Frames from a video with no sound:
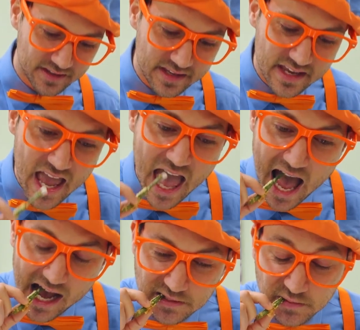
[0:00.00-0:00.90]

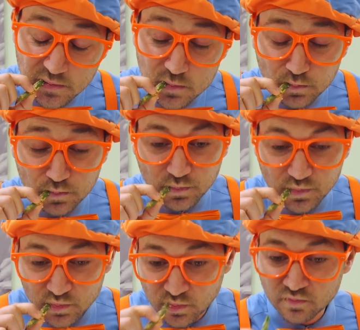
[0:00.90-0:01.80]
Yeah. Mmm.
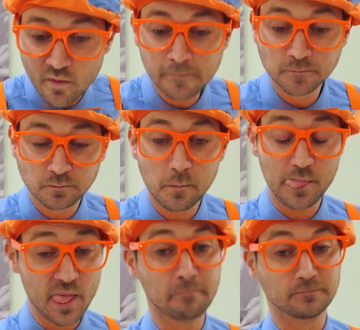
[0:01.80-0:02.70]

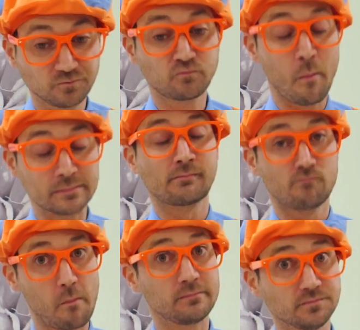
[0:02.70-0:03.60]
Mmm.
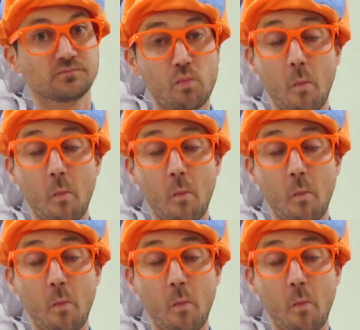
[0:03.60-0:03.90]
Mmm.